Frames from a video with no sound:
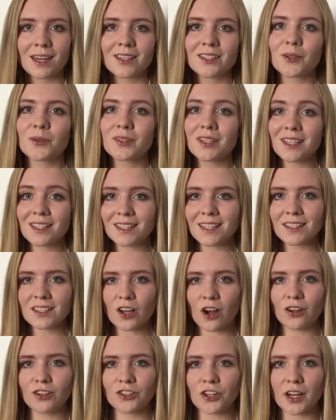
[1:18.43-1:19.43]
So since this
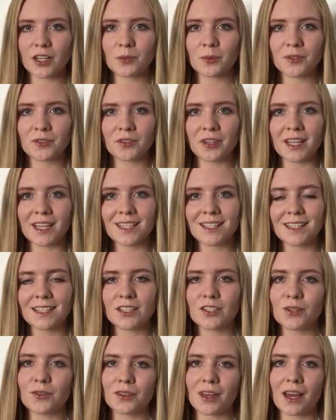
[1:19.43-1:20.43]
contract was released
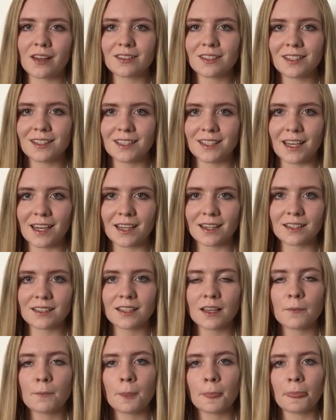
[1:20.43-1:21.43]
in
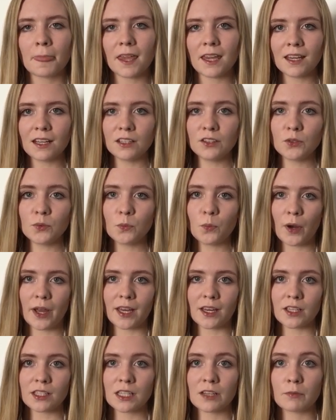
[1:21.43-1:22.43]
2006, England and
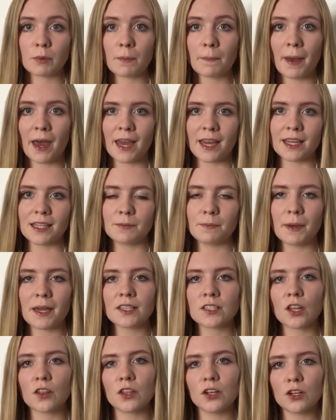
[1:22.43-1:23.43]
Wales have been paid
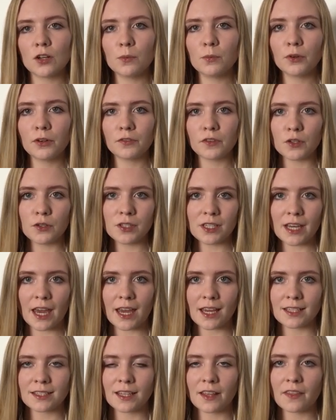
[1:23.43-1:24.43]
based on the number of
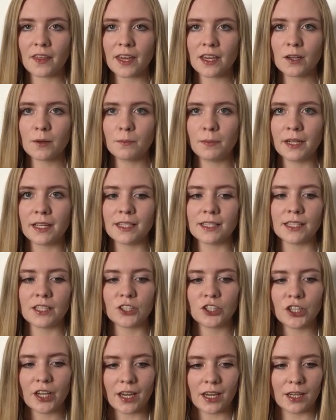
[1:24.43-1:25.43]
UDAs that they complete
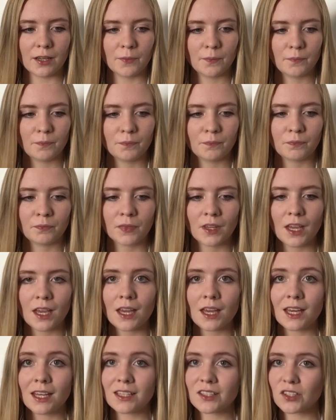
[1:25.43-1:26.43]
each year.
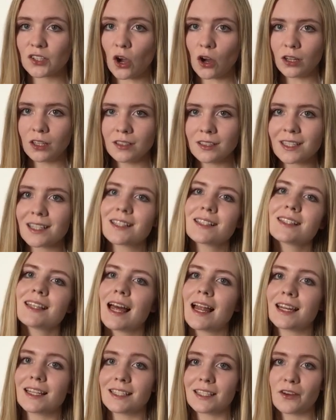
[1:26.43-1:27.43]
In Scotland, it's
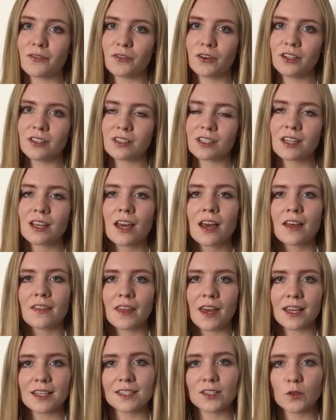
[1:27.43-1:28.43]
slightly different.
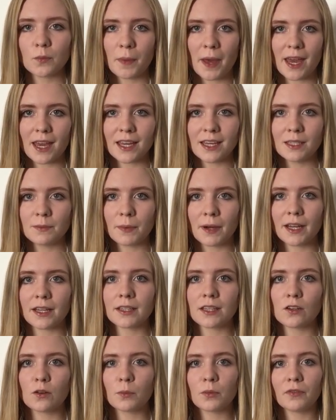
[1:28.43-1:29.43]
They're still paid by
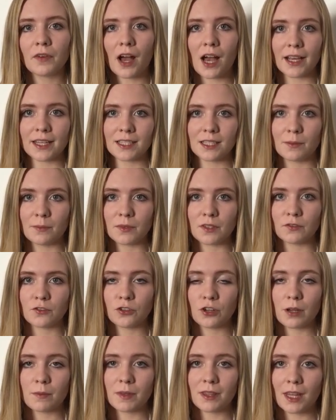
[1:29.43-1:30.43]
the number of items of
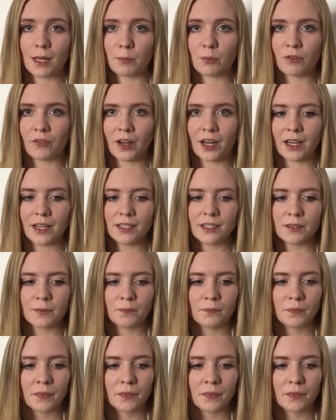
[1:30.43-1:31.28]
treatment they provide.